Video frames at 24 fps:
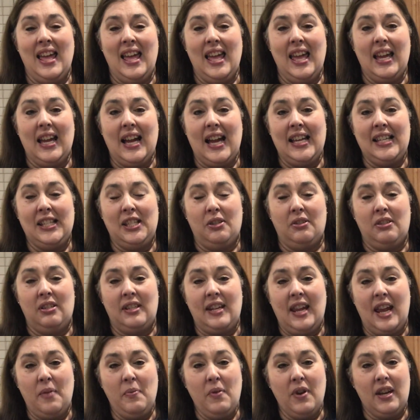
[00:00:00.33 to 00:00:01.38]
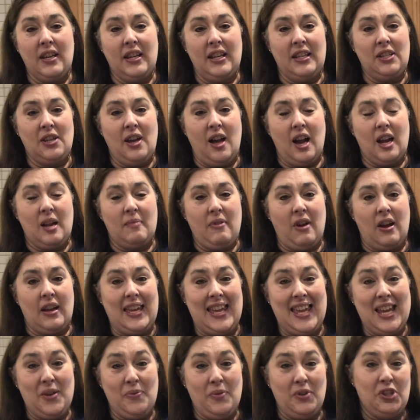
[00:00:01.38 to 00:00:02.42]
Hey guys, so today we're going to talk about
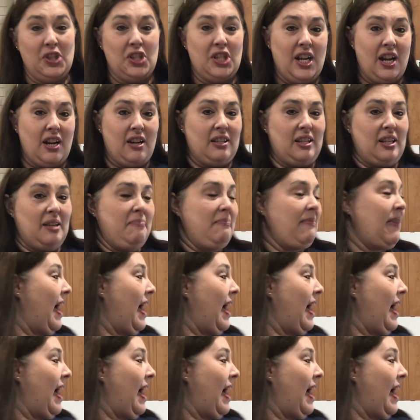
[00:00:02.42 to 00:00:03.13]
equal shares in